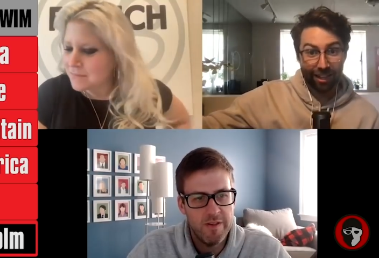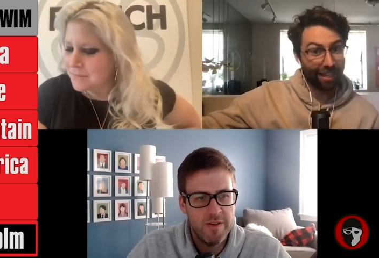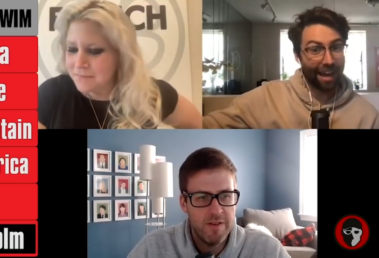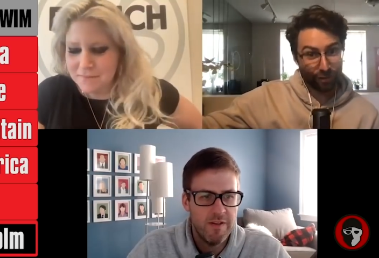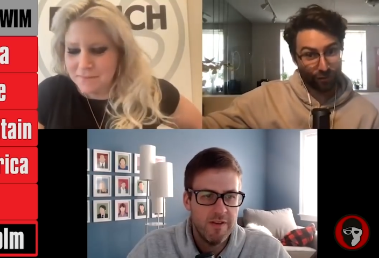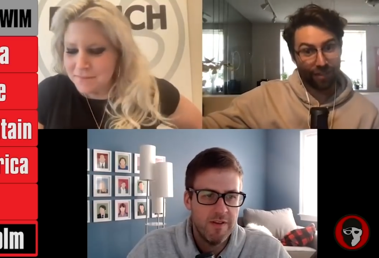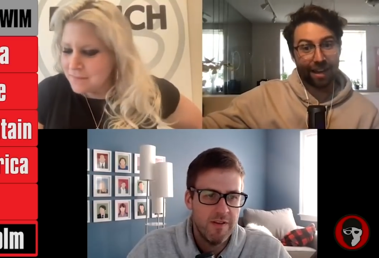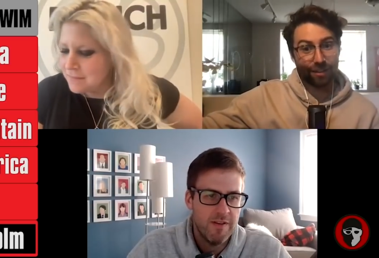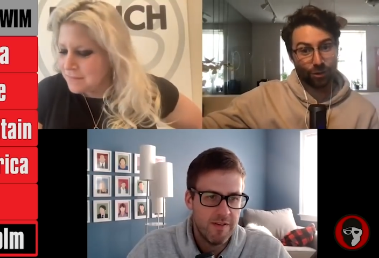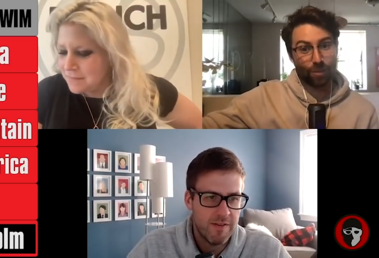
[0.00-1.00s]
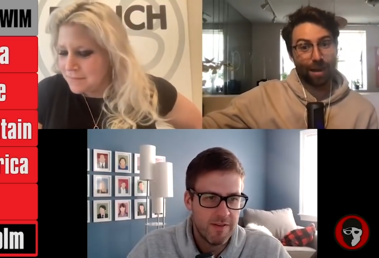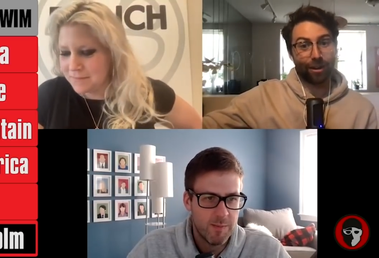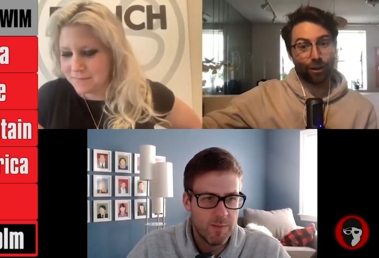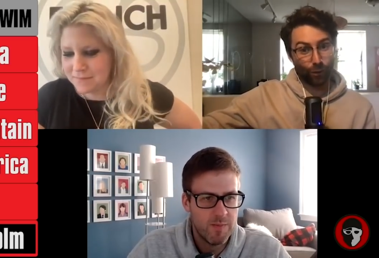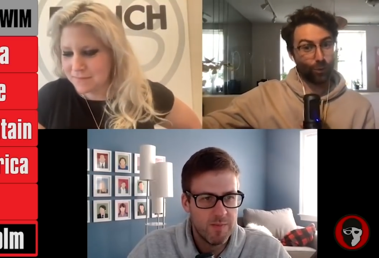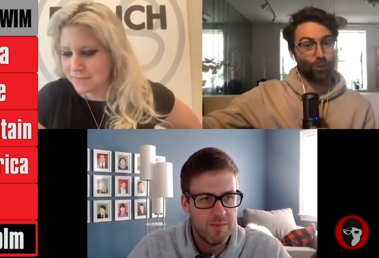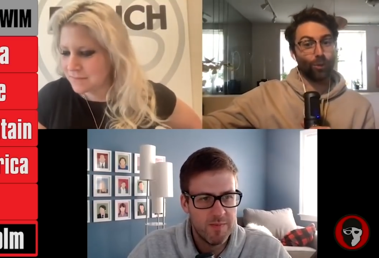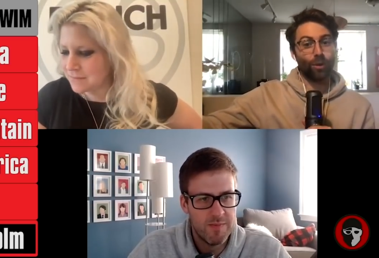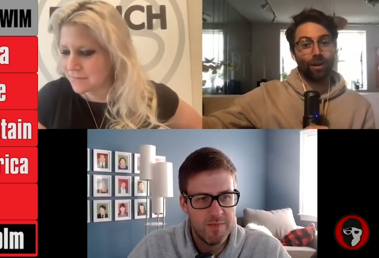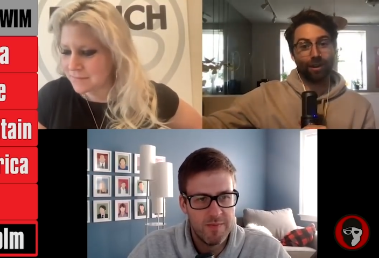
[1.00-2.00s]
Speaker 1: That is fast no matter
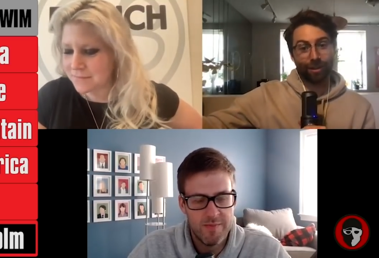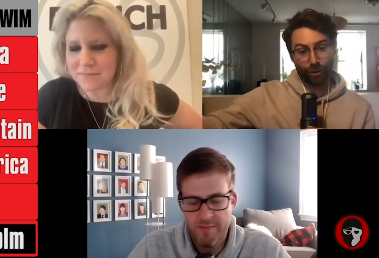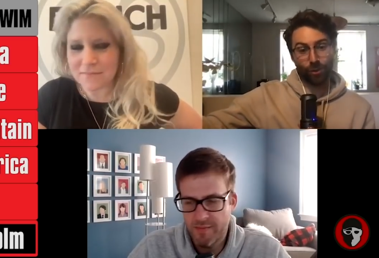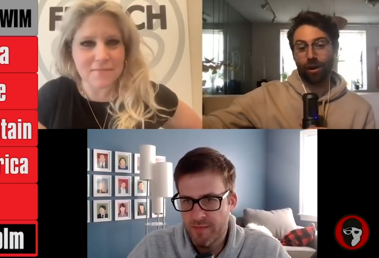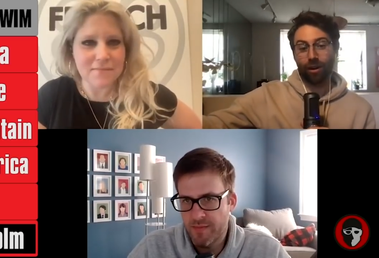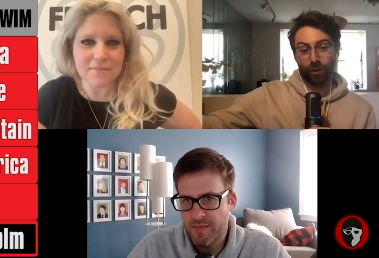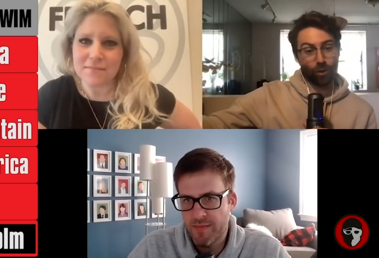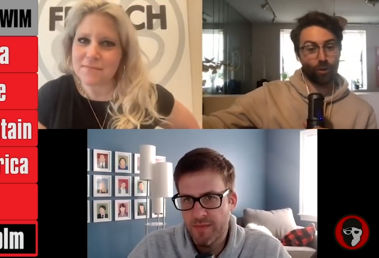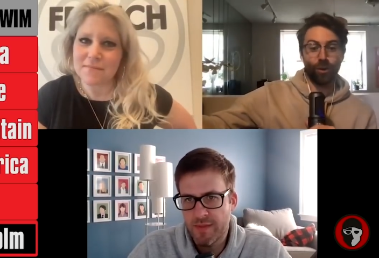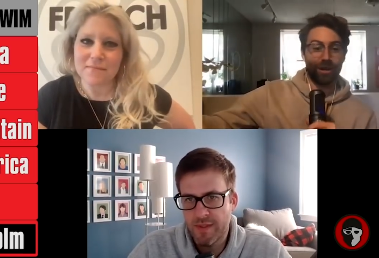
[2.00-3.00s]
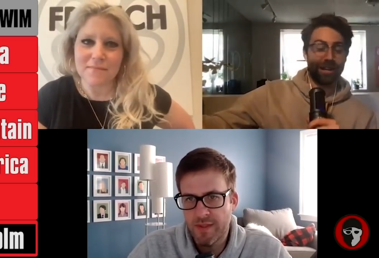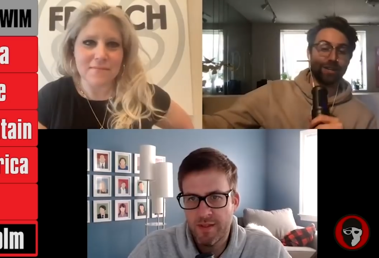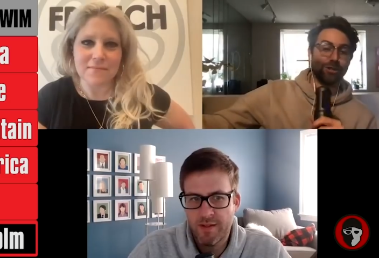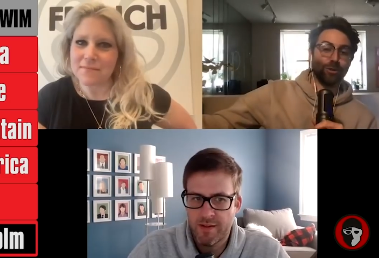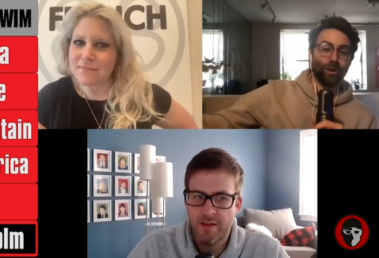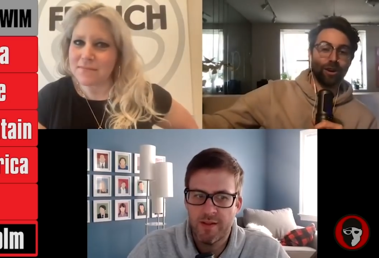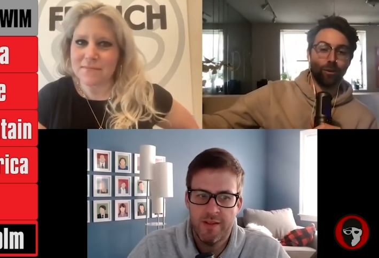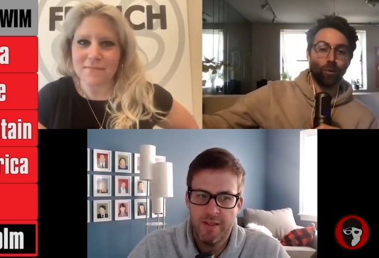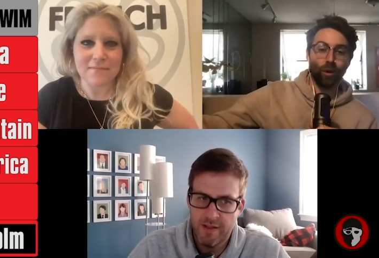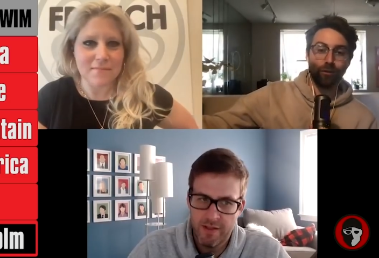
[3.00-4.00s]
who you are or what age you
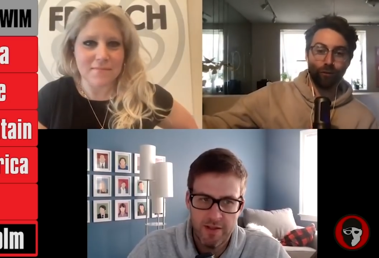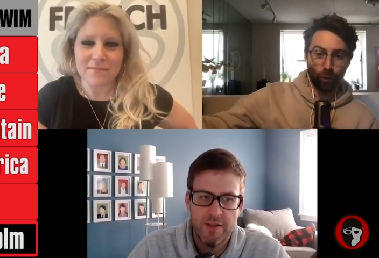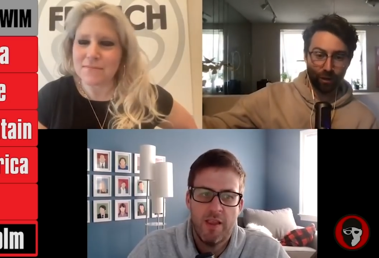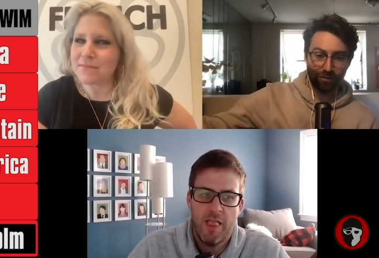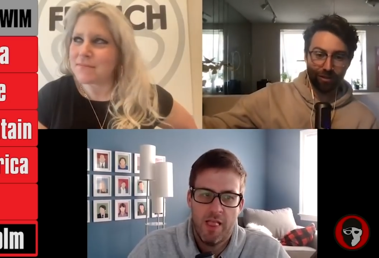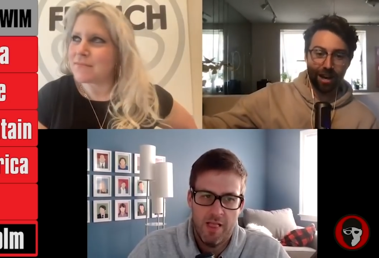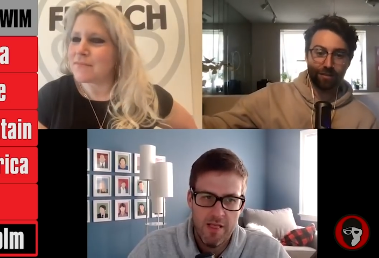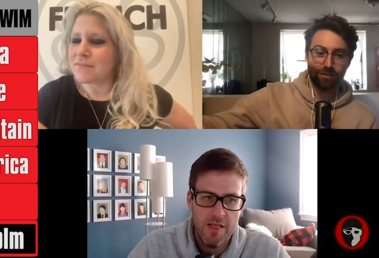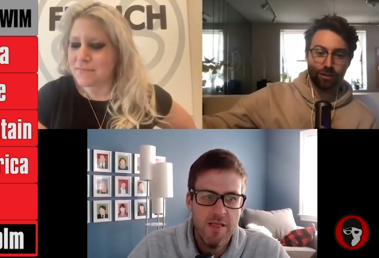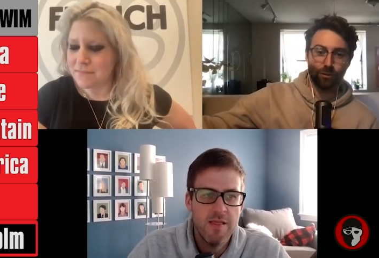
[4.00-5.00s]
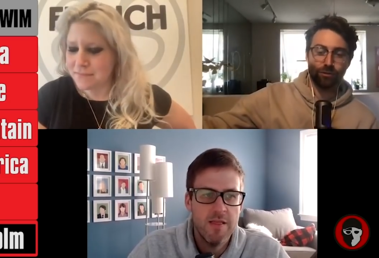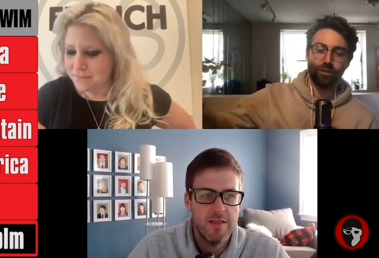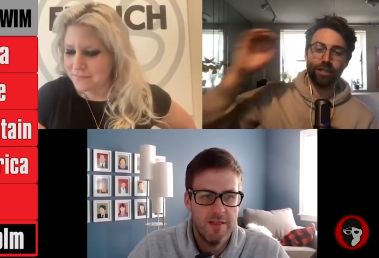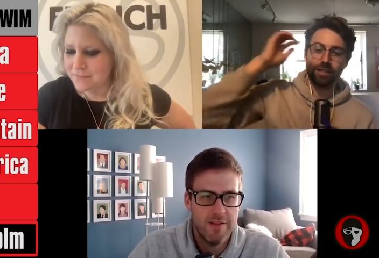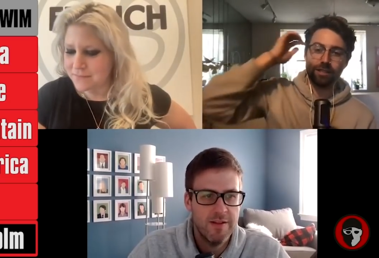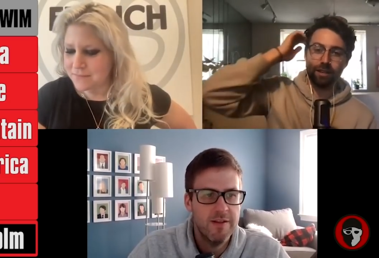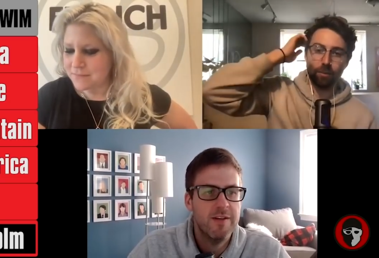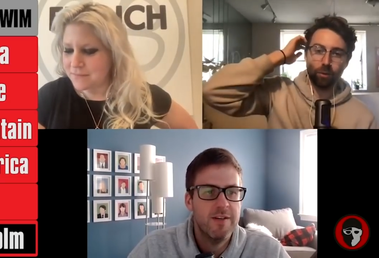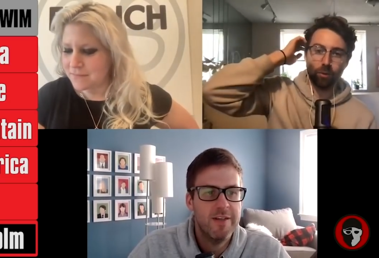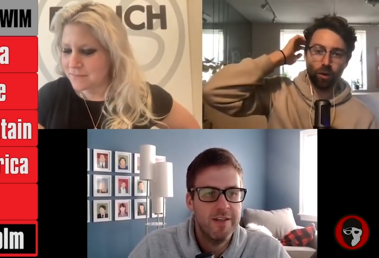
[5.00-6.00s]
are. one forty-five, two free. He's
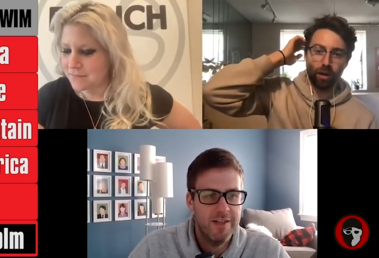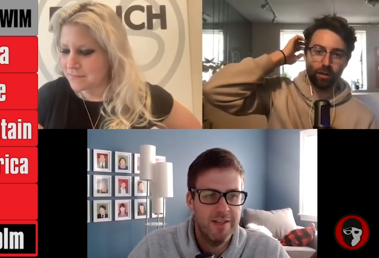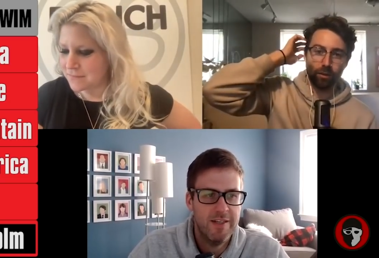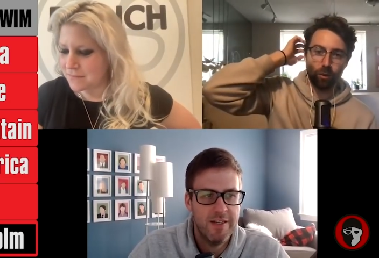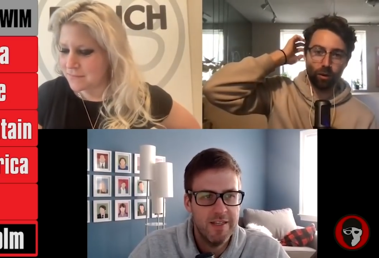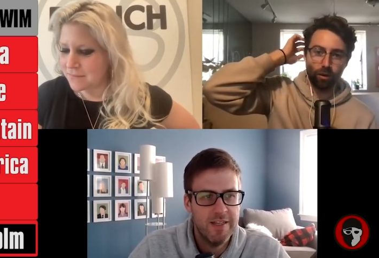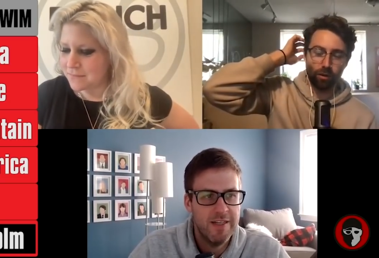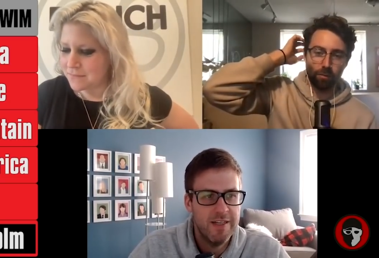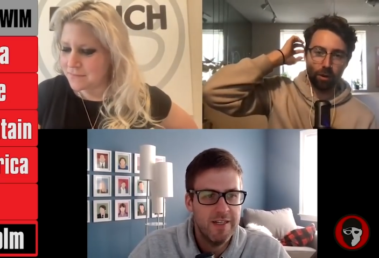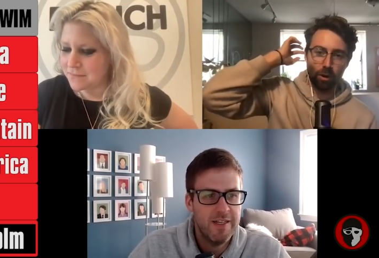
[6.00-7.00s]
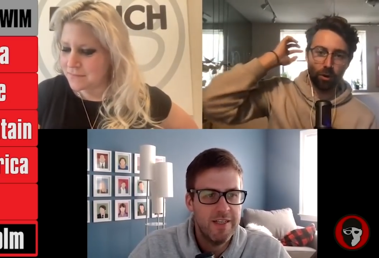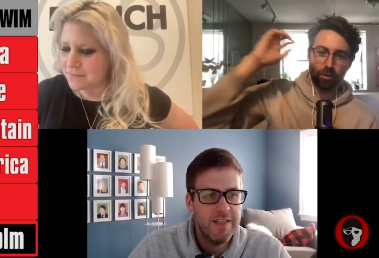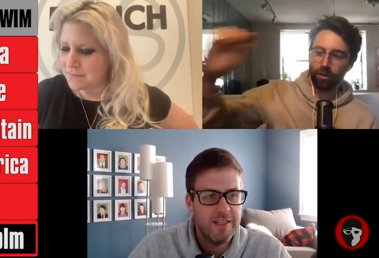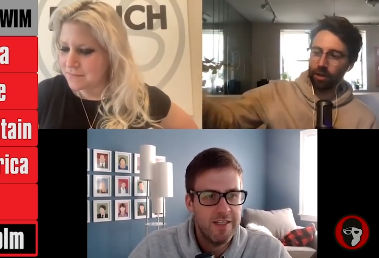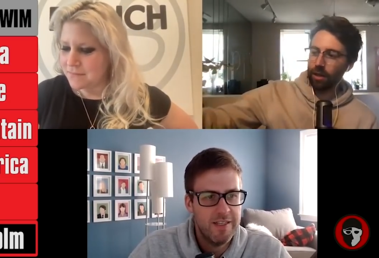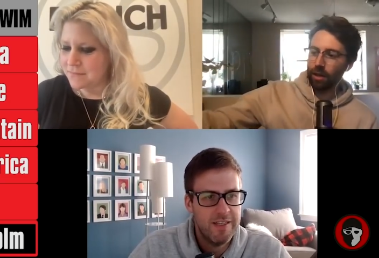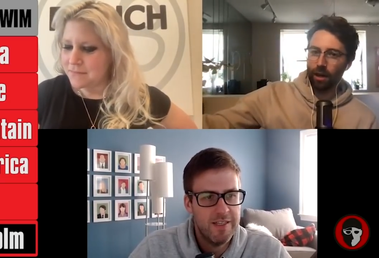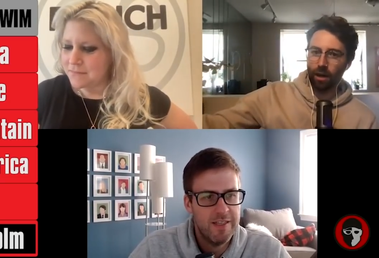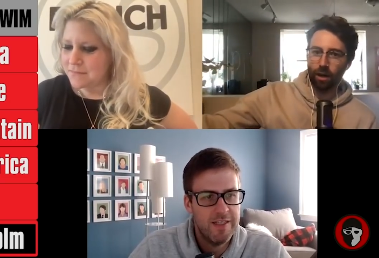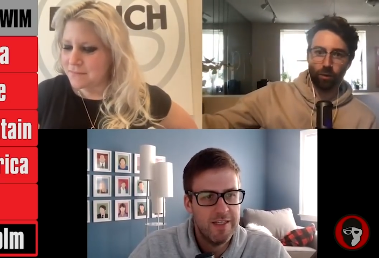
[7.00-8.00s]
number one in the world in both.
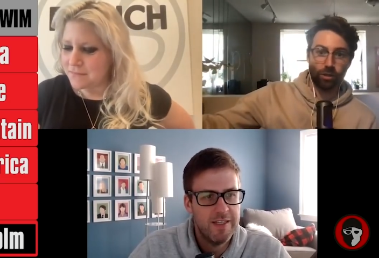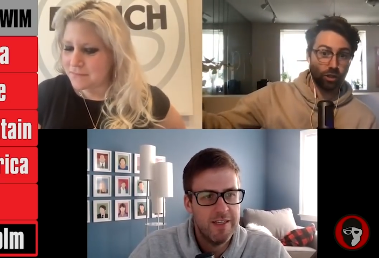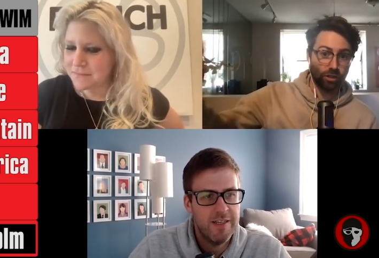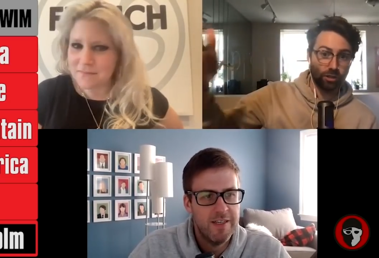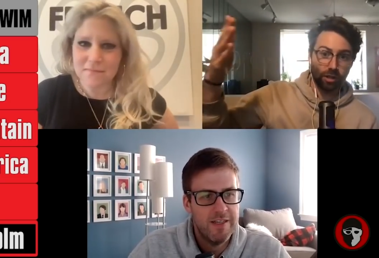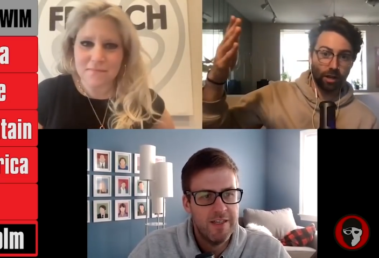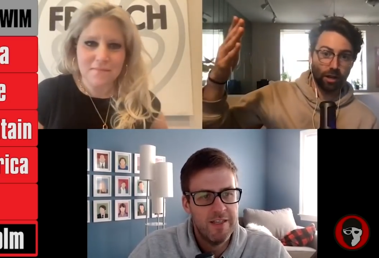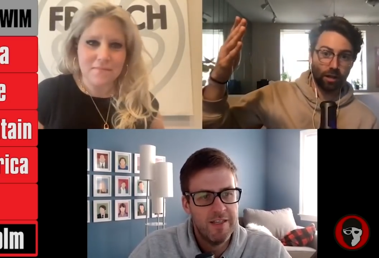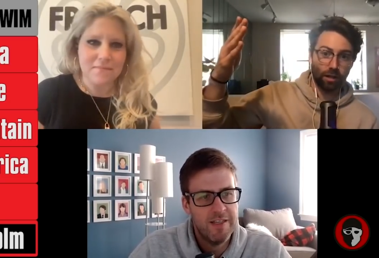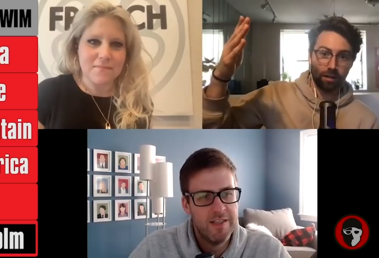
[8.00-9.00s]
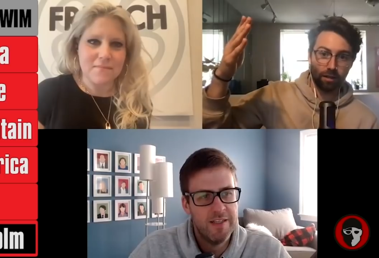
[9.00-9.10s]
Uh, we just saw,